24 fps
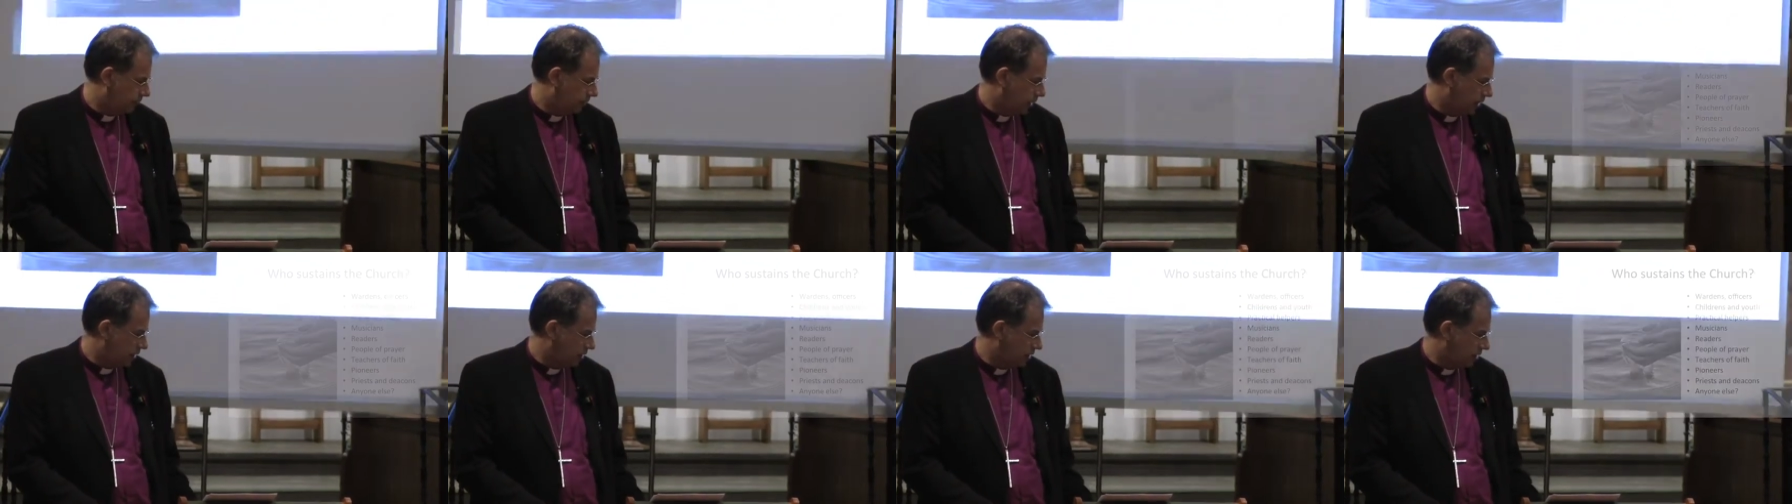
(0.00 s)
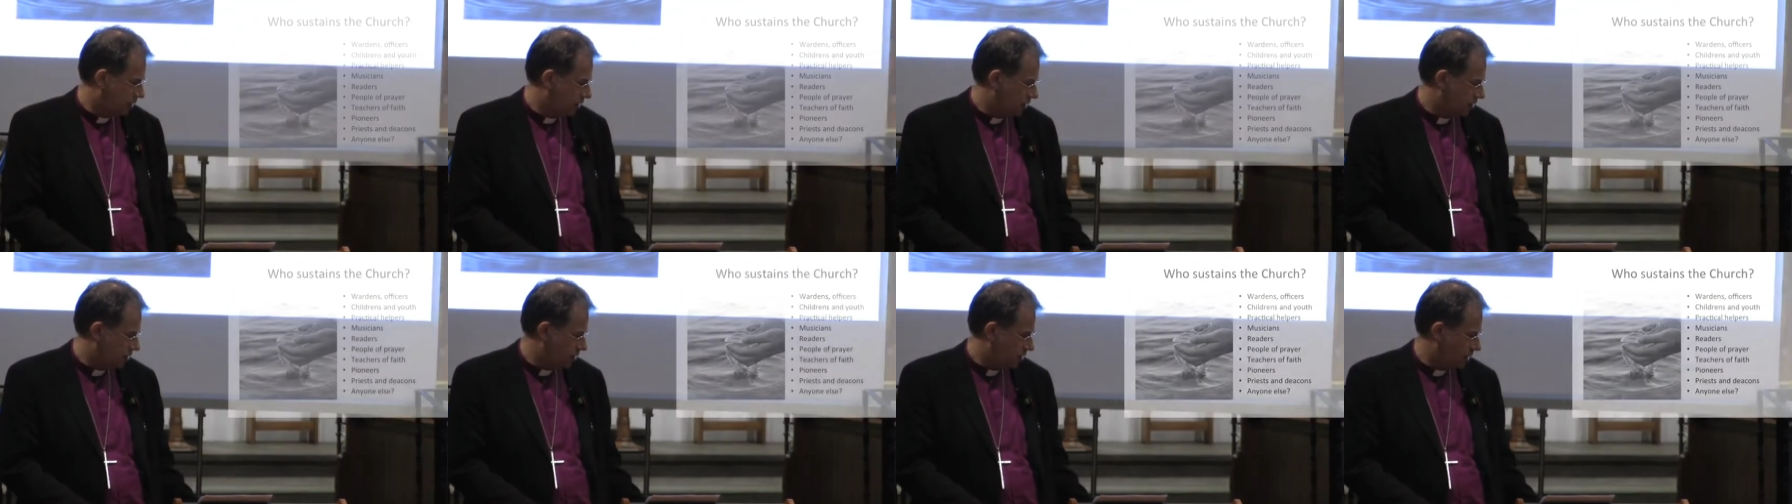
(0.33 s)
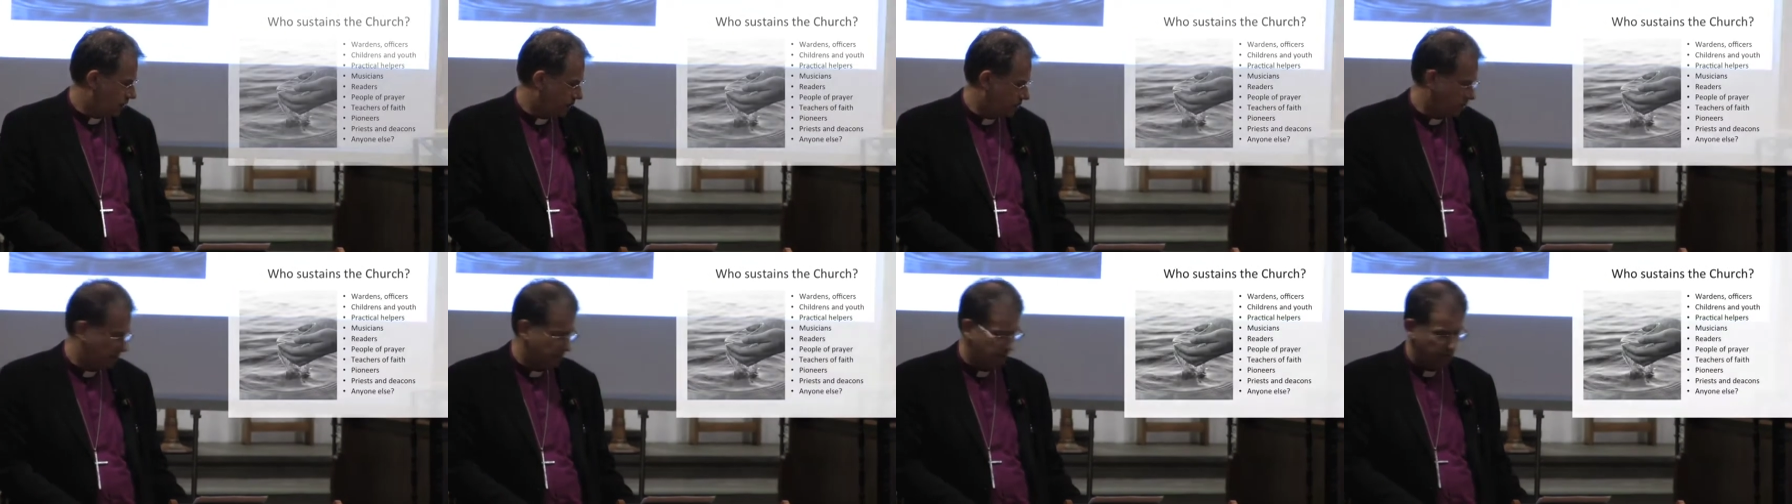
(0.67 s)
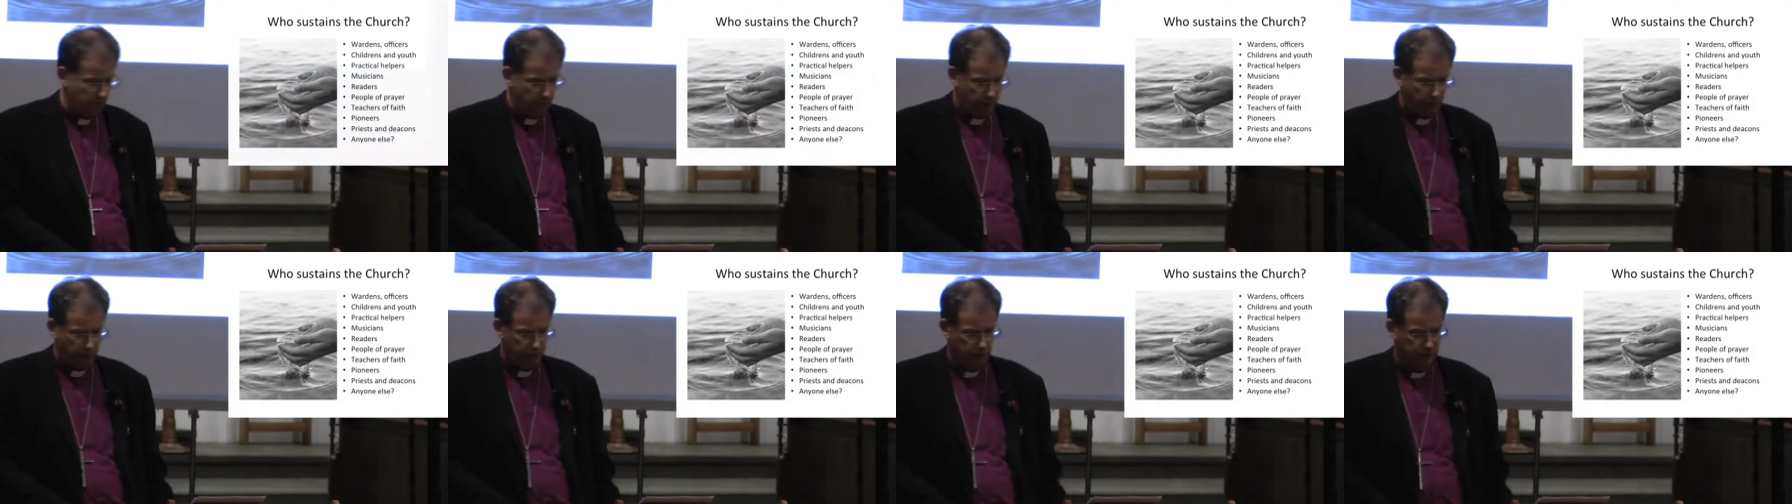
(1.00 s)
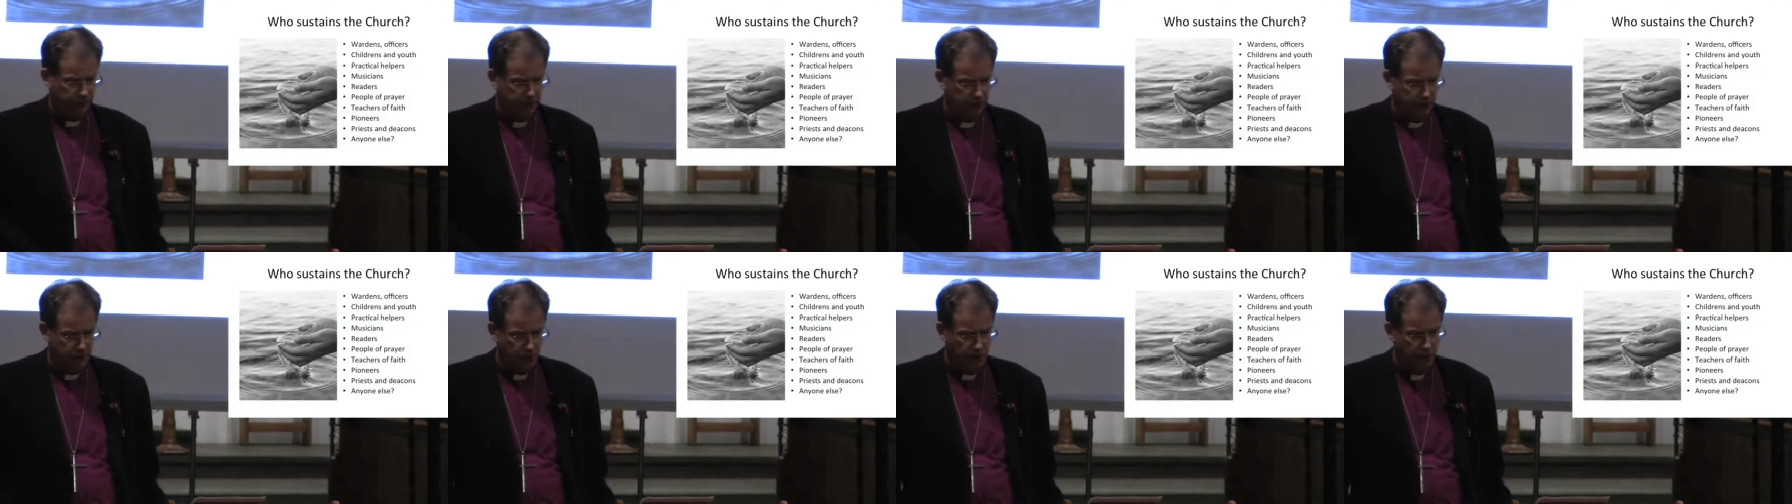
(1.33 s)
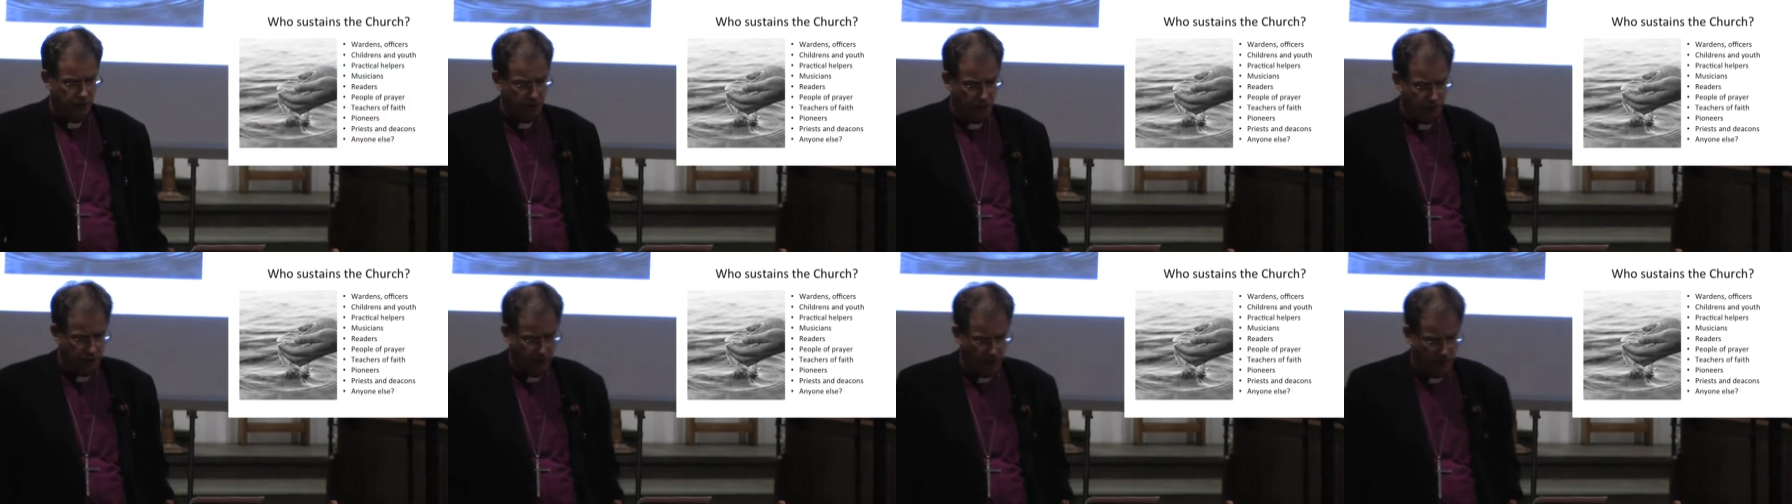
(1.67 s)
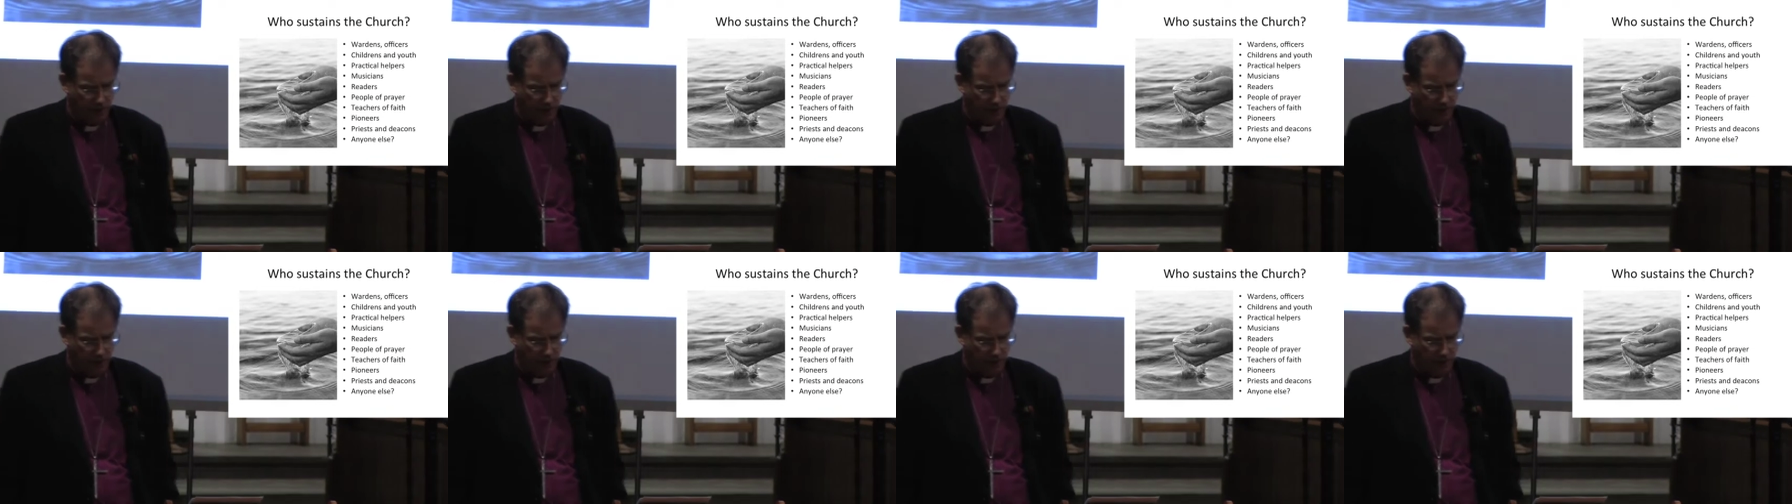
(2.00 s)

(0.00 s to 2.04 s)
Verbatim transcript: These are just some of the people who do